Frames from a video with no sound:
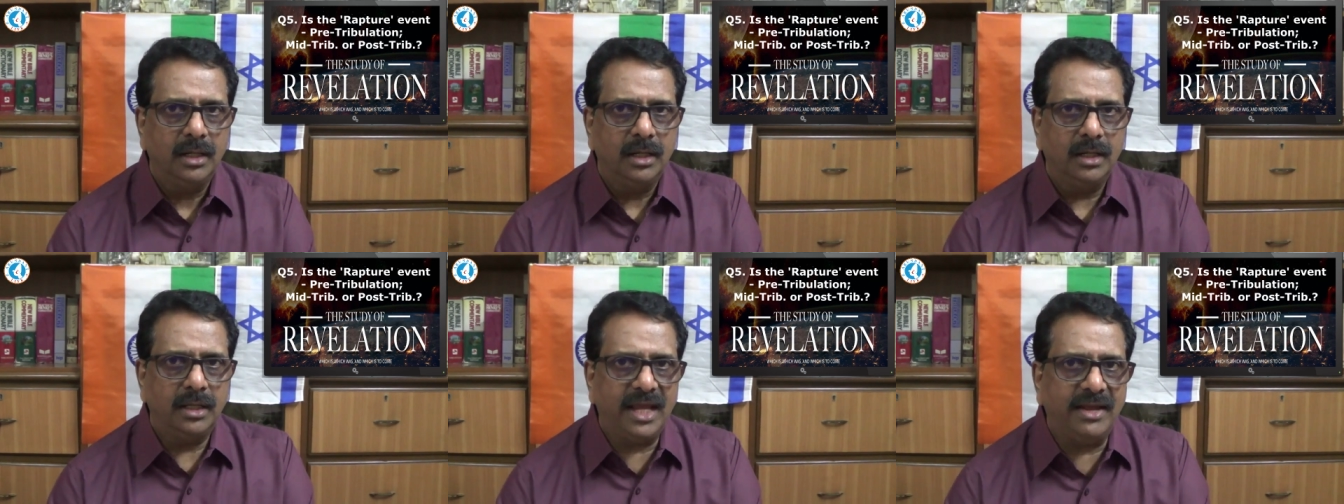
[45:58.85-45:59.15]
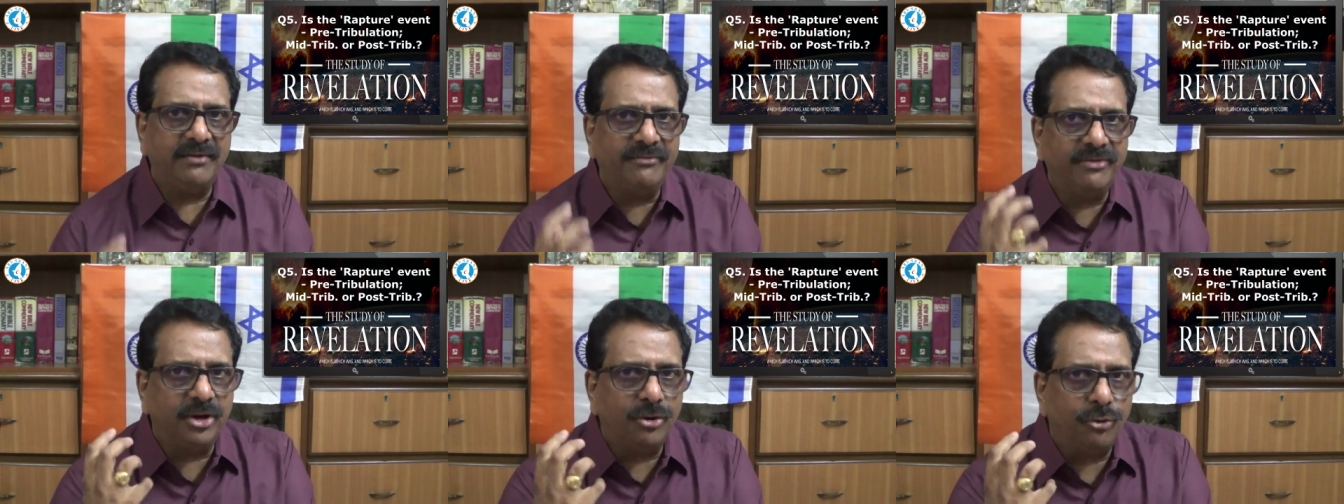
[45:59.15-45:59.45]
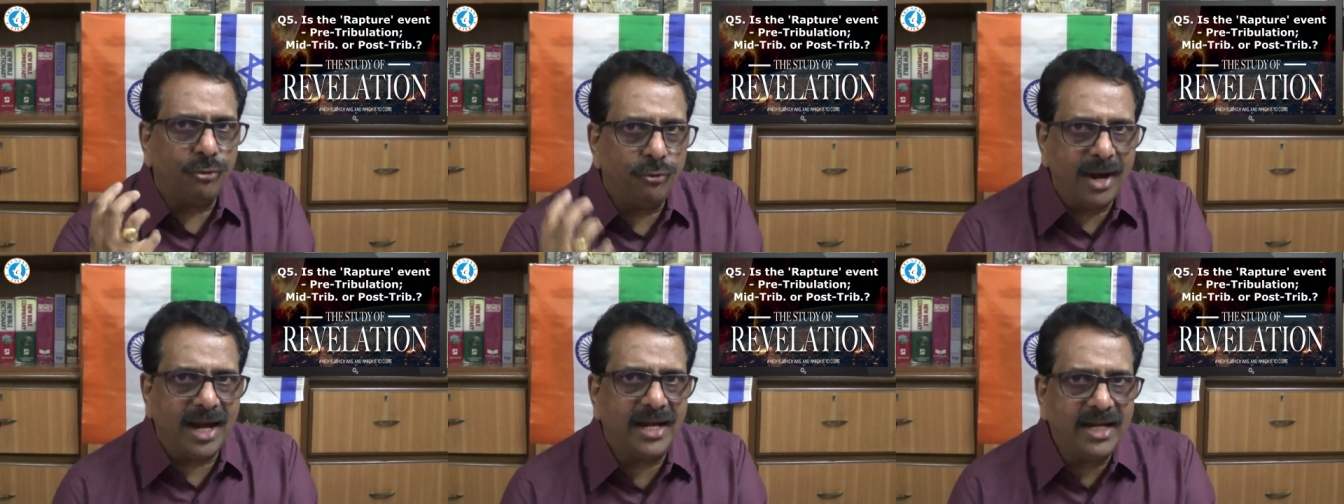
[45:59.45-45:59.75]
they were
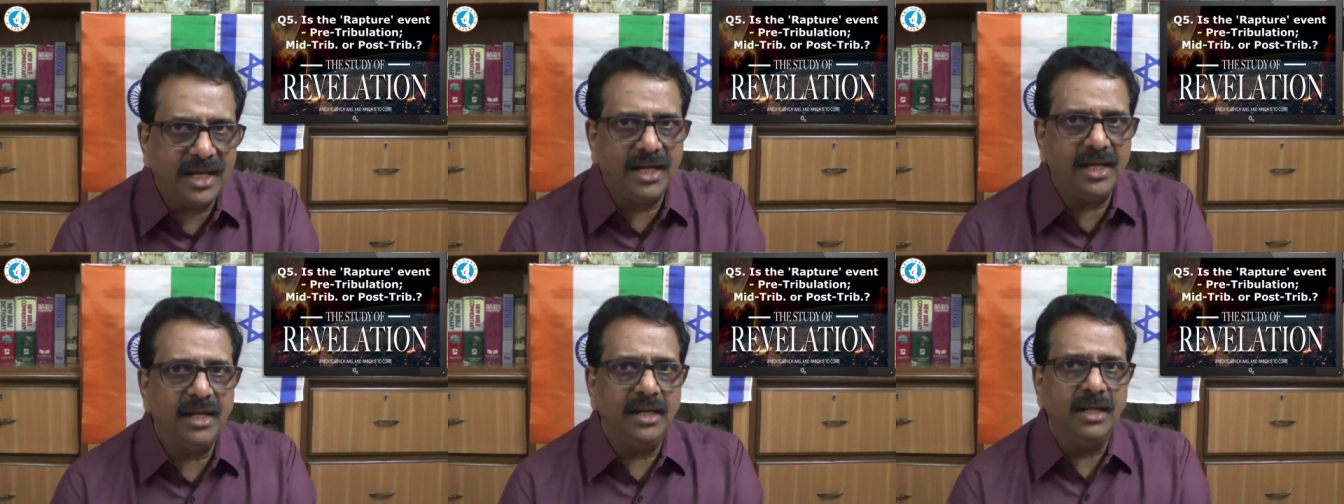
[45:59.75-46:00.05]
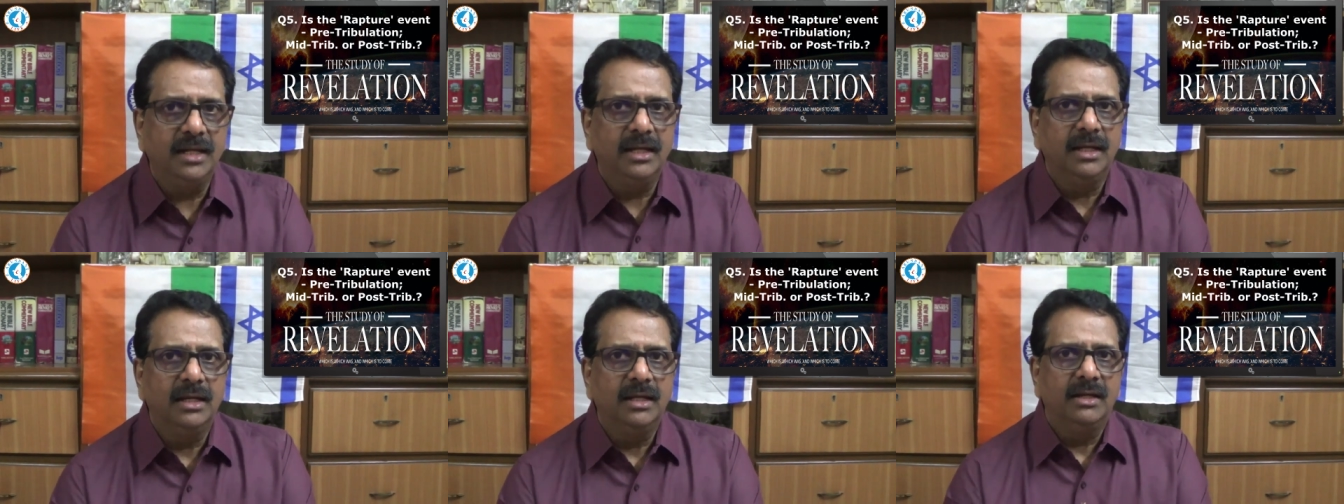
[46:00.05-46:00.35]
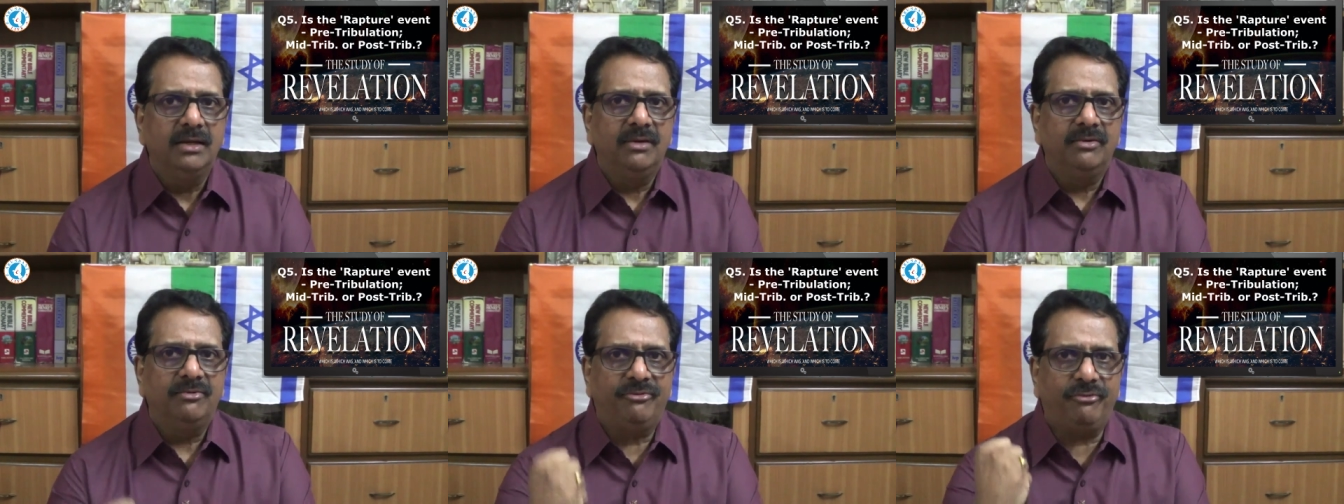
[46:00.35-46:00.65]
ready
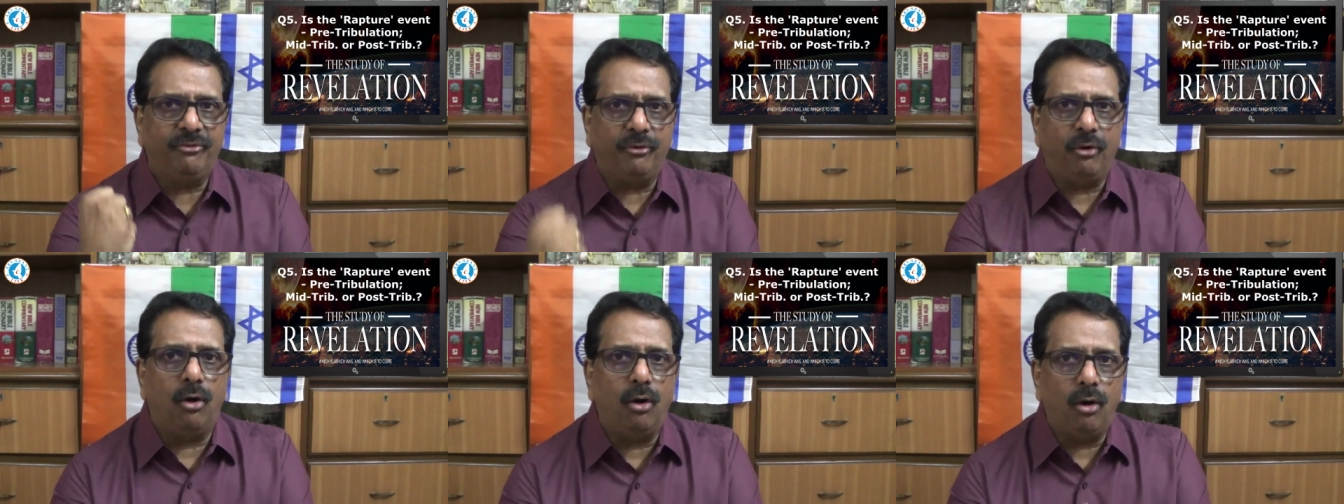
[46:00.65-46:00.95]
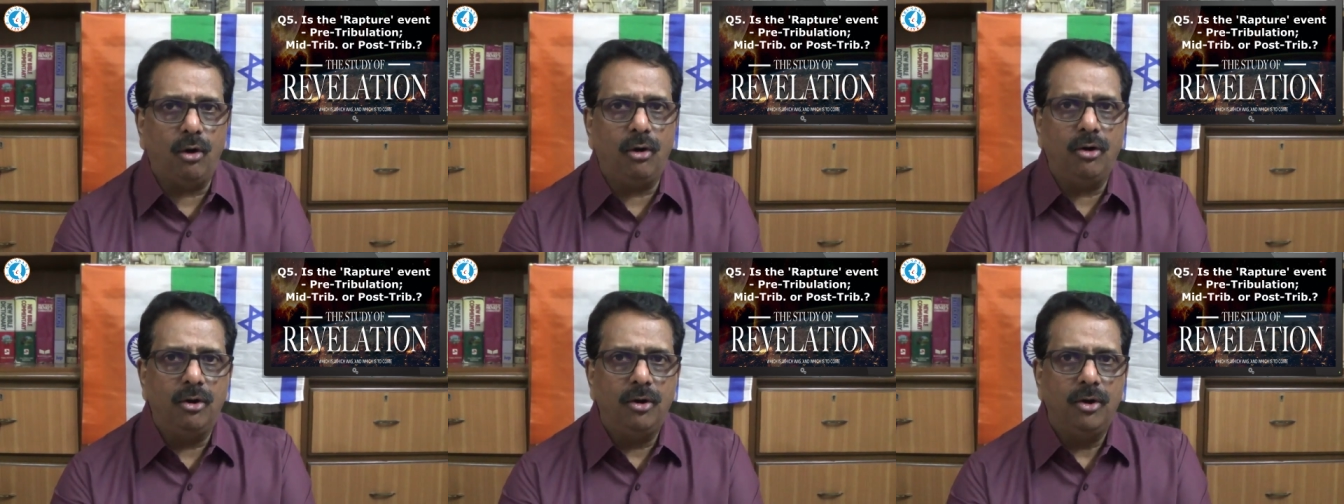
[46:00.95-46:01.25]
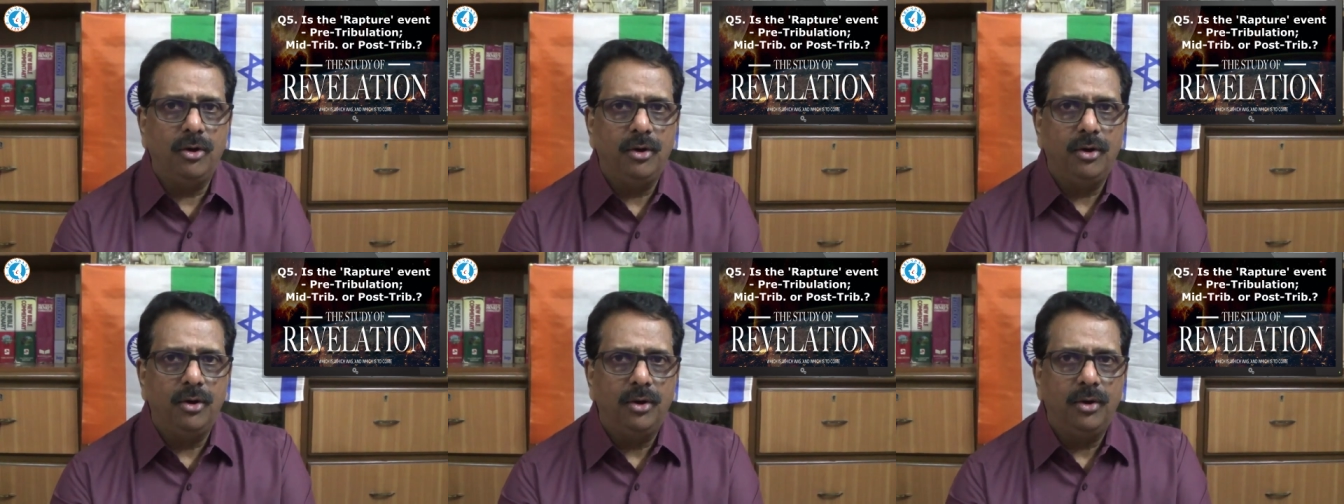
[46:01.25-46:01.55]
for
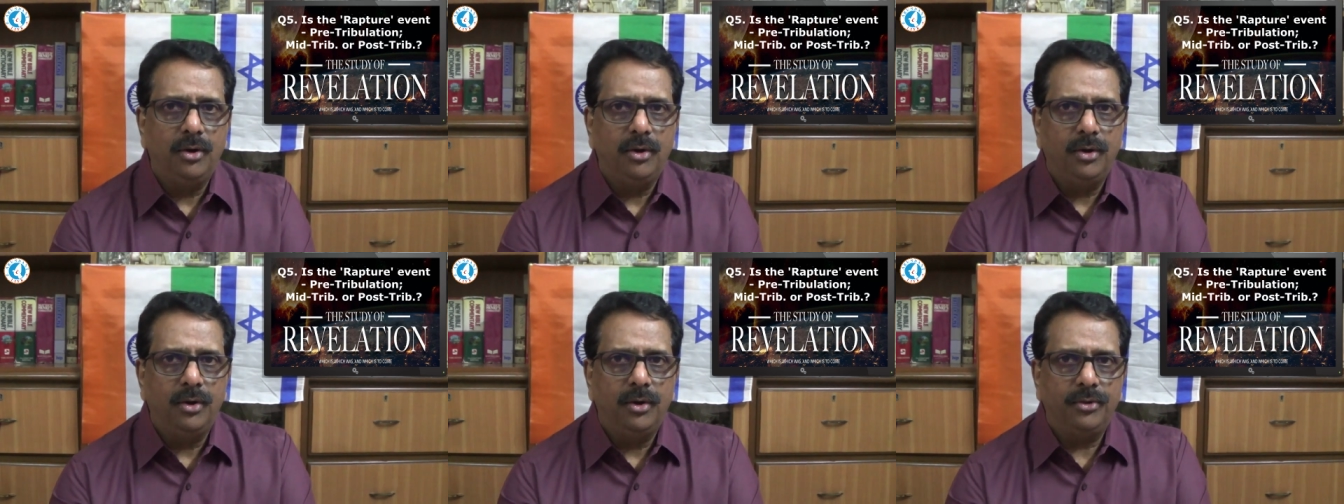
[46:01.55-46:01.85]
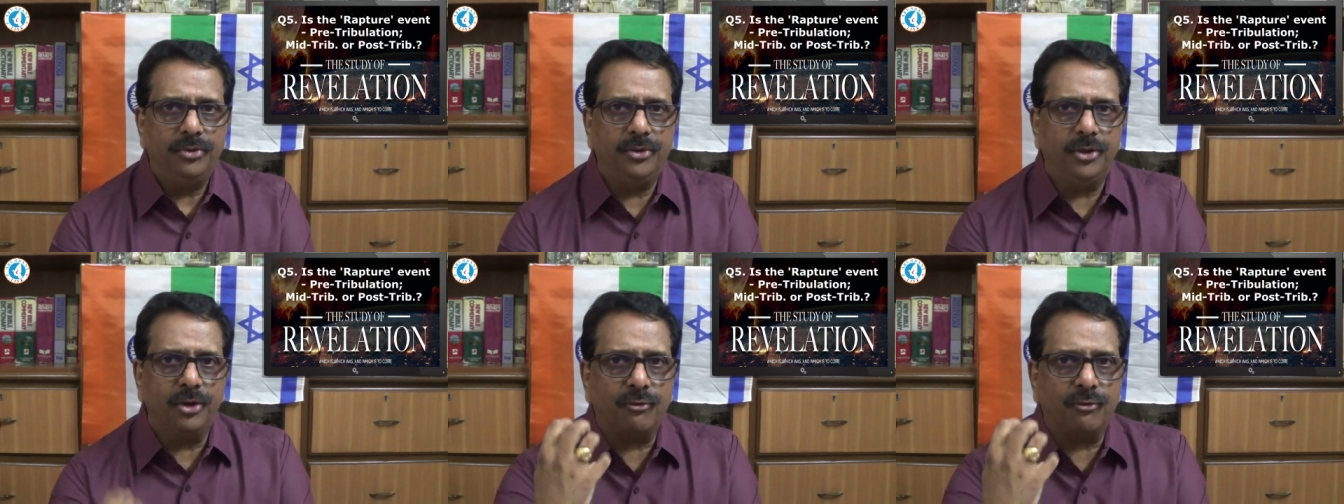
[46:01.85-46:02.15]
the